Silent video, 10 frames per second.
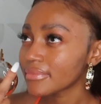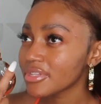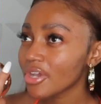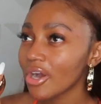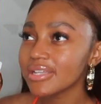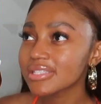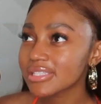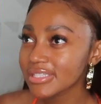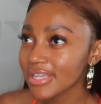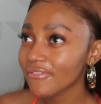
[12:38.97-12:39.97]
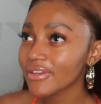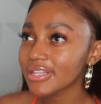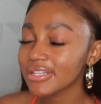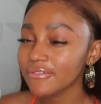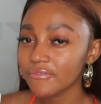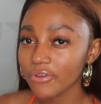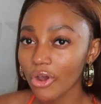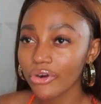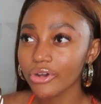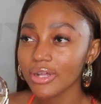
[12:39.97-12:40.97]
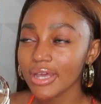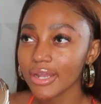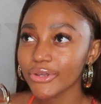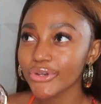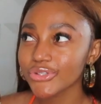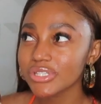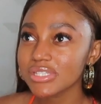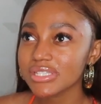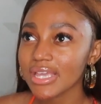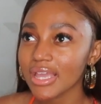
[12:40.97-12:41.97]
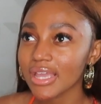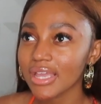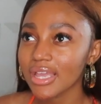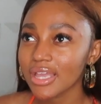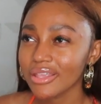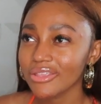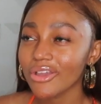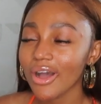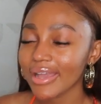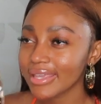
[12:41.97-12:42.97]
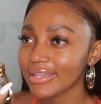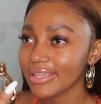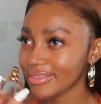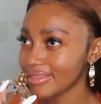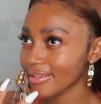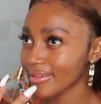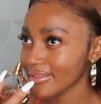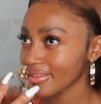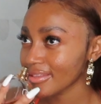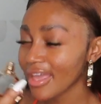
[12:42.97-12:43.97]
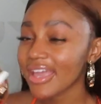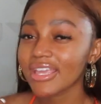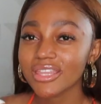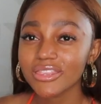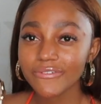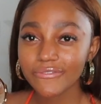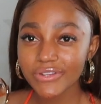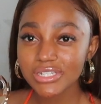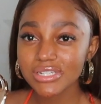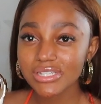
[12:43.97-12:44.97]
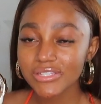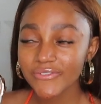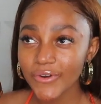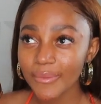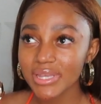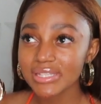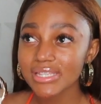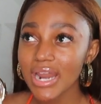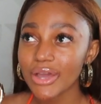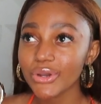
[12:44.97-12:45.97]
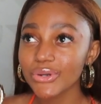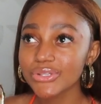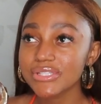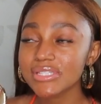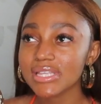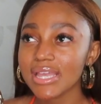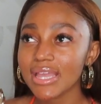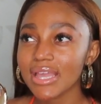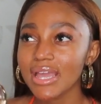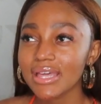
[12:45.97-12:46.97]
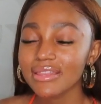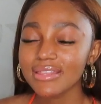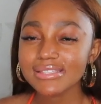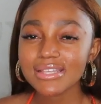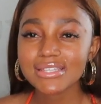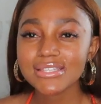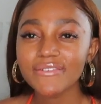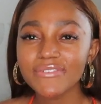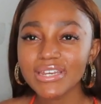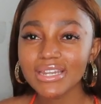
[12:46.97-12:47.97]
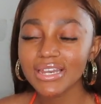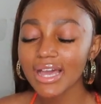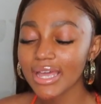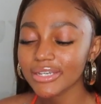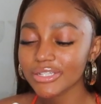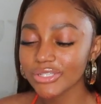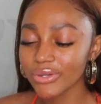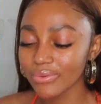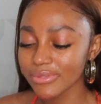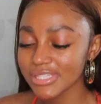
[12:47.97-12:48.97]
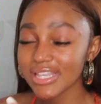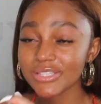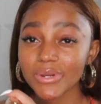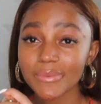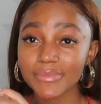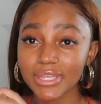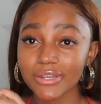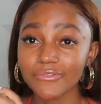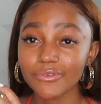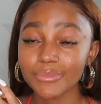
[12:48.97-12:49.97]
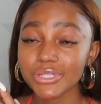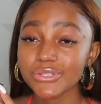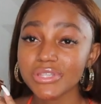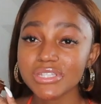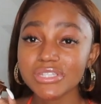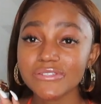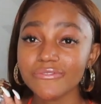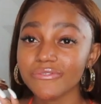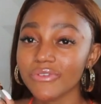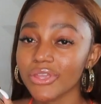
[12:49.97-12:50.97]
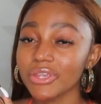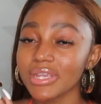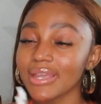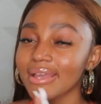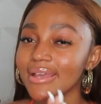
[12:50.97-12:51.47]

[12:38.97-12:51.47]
yeah, it's definitely floral, and I would also say, yeah, I get the freshness from it. And I'd also say there's like some vanilla undertones, that's what I'm getting from it. So this is a very